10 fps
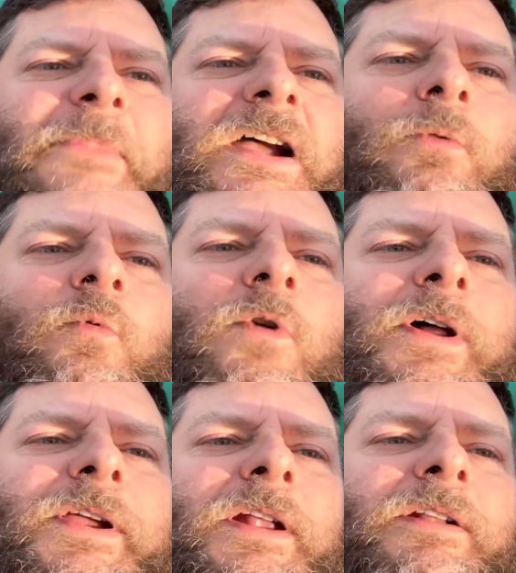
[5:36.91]
at
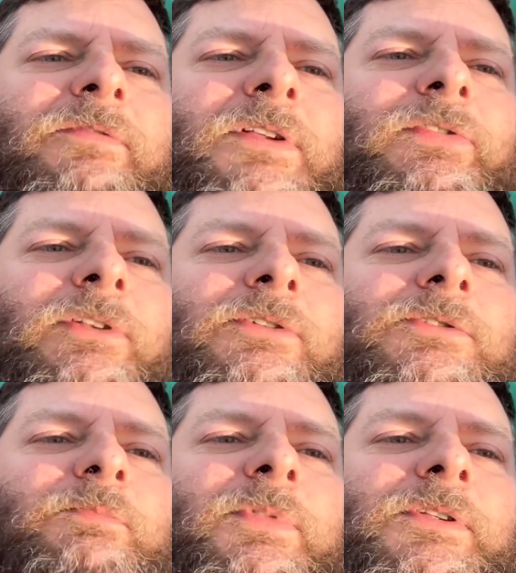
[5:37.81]
one end of this
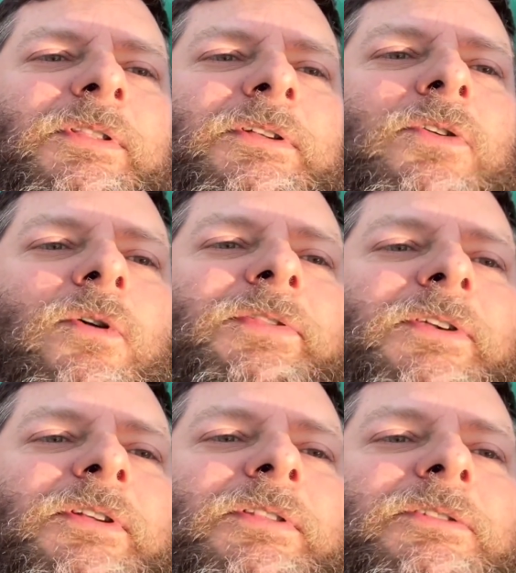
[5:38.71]
loop, the north
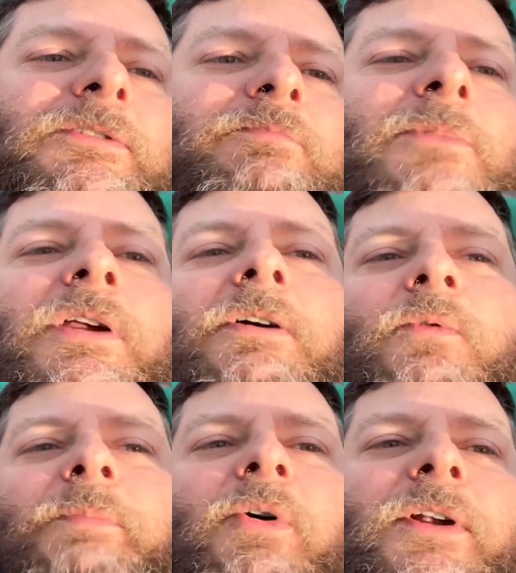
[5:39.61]
end of the loop.
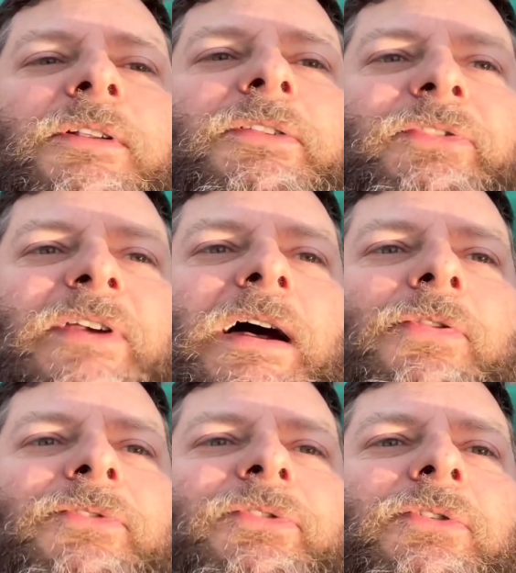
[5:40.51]
We parked at the
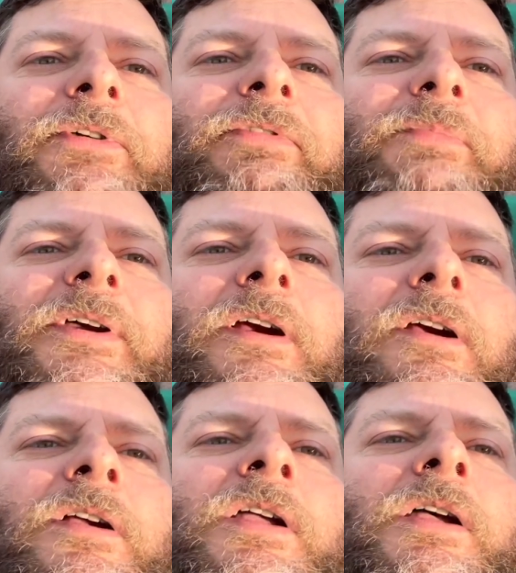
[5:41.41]
south and started from there.